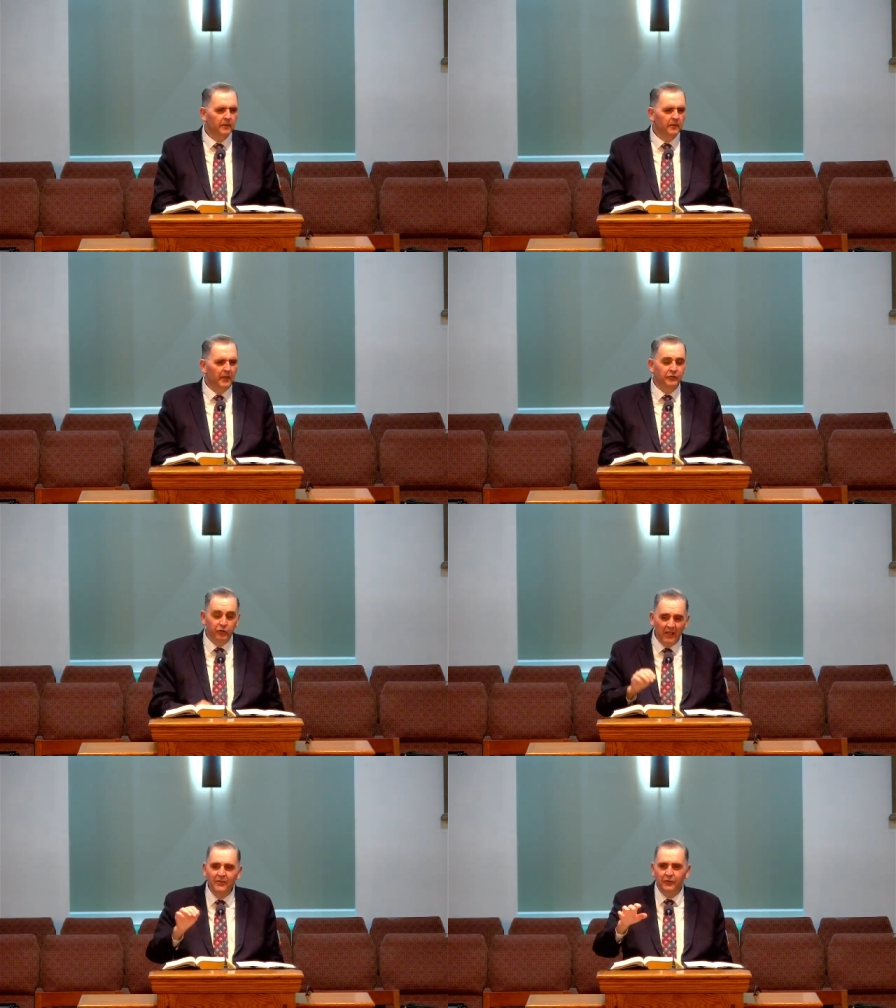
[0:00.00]
And
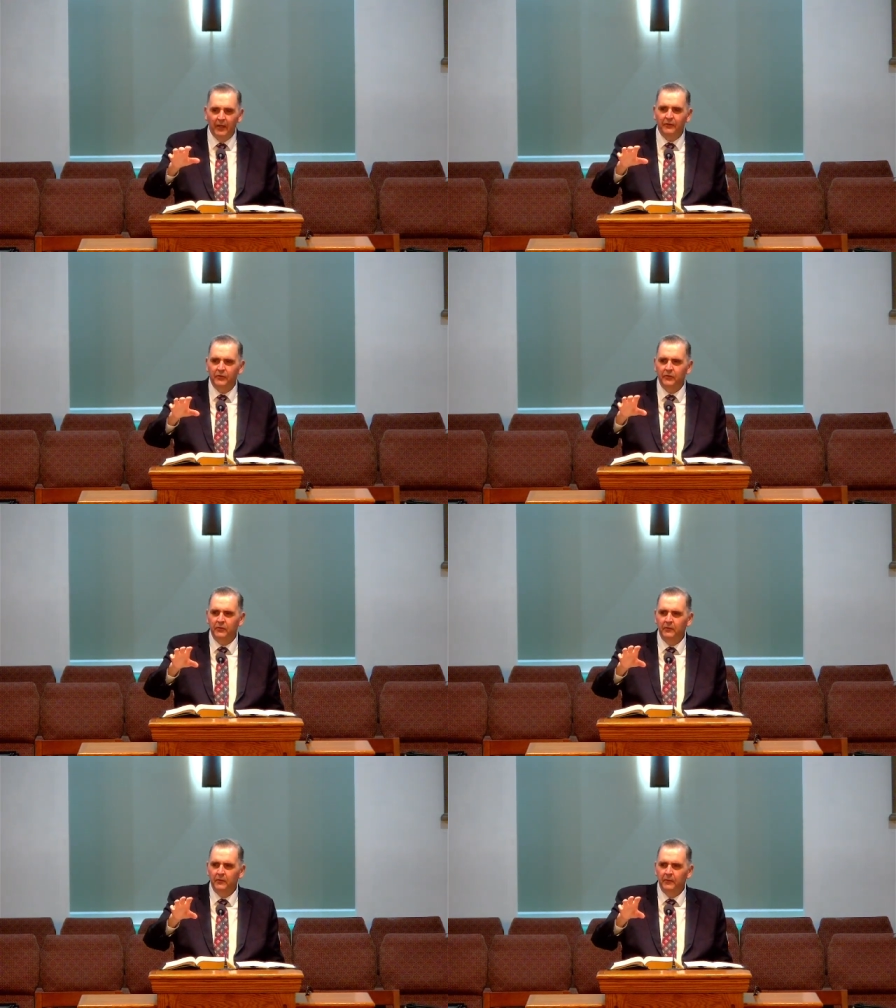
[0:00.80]
Jesus
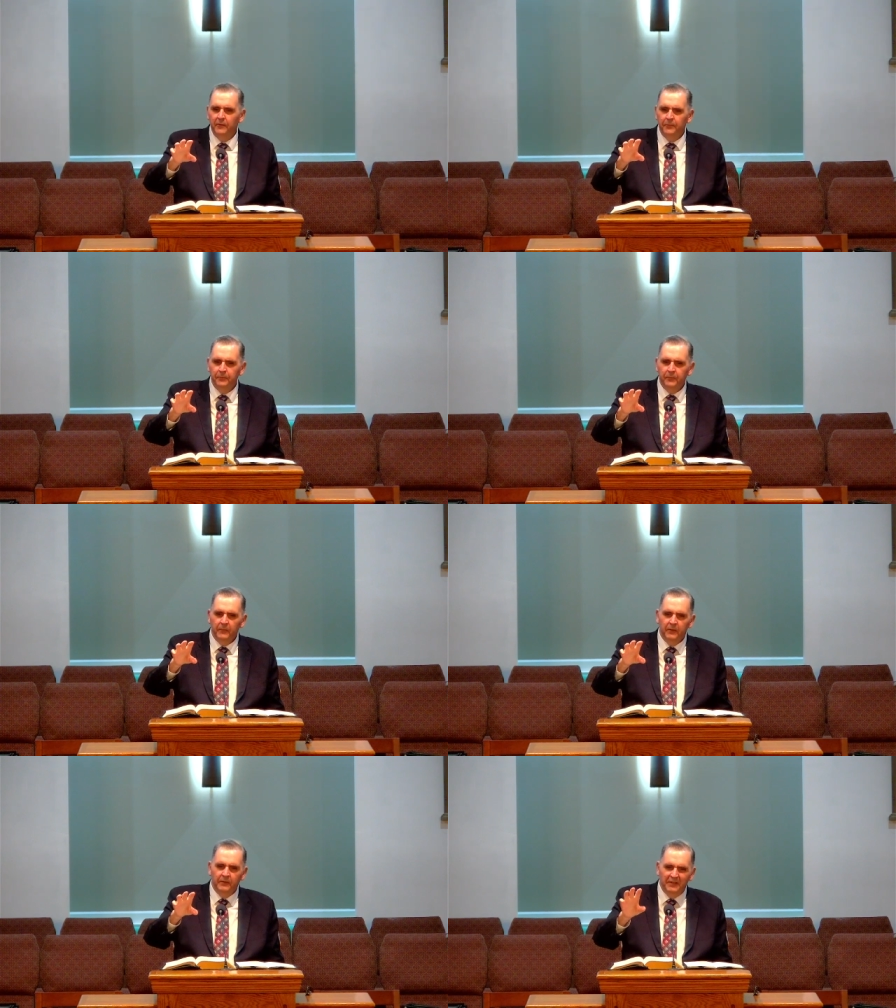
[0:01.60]

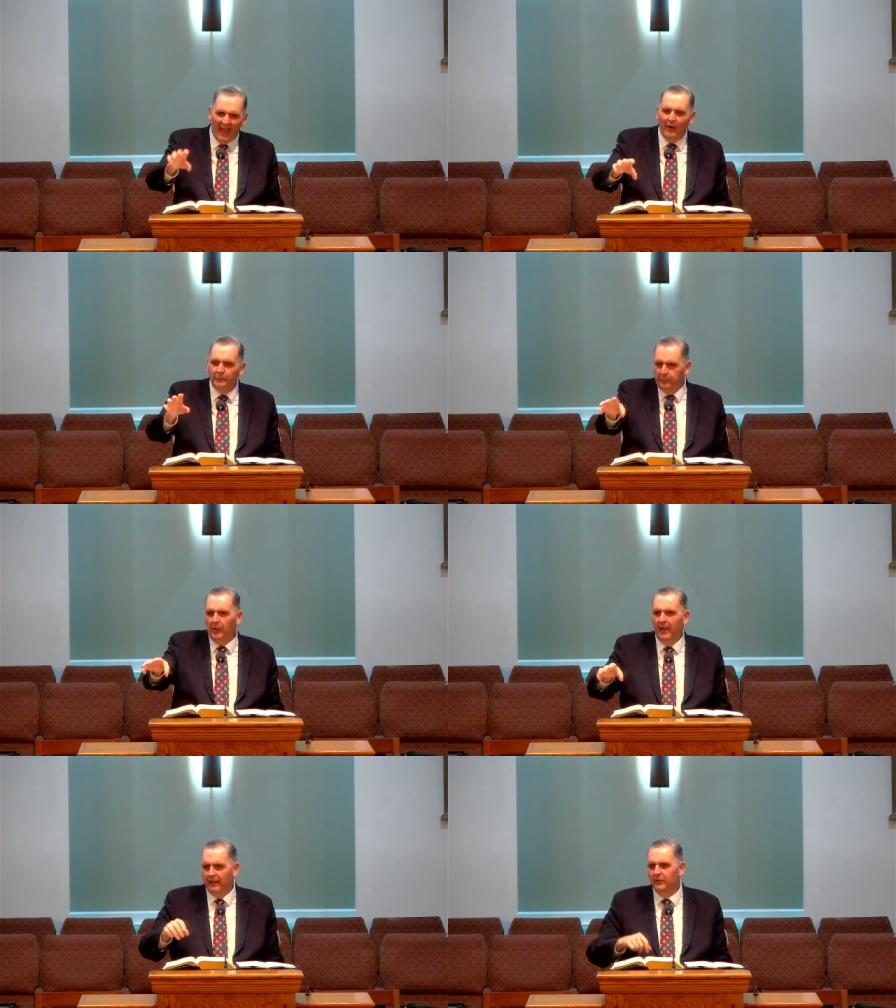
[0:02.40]

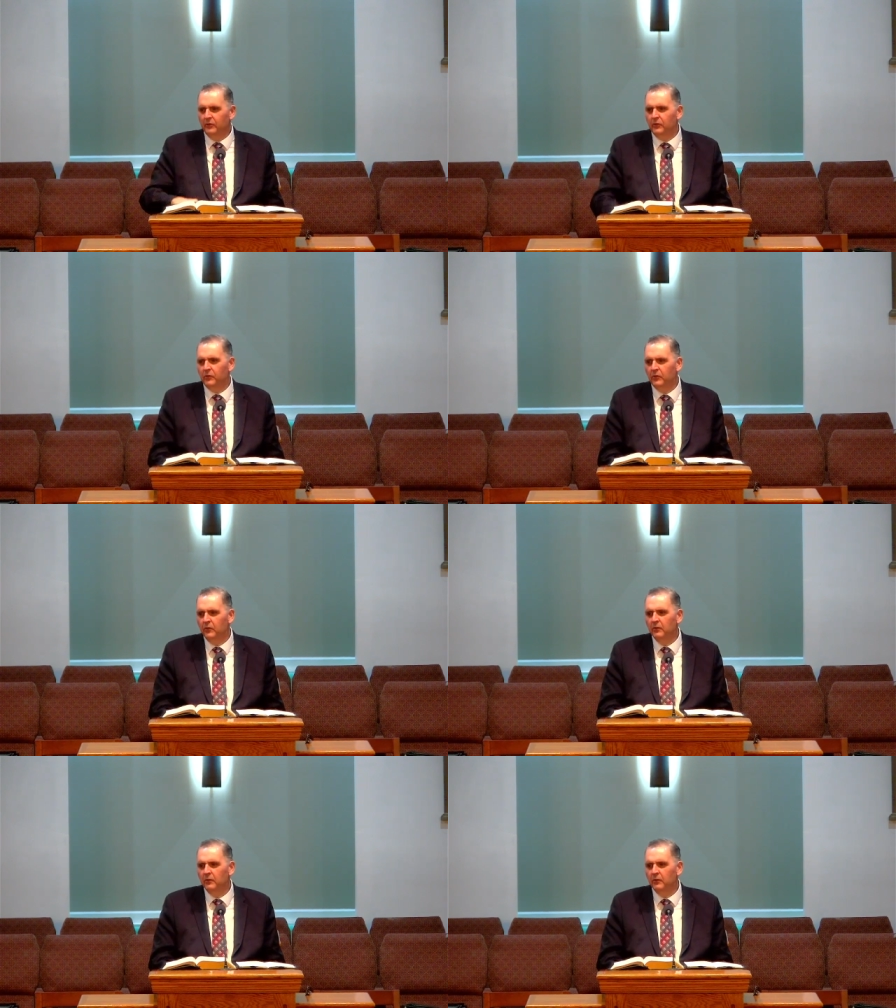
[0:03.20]
downplays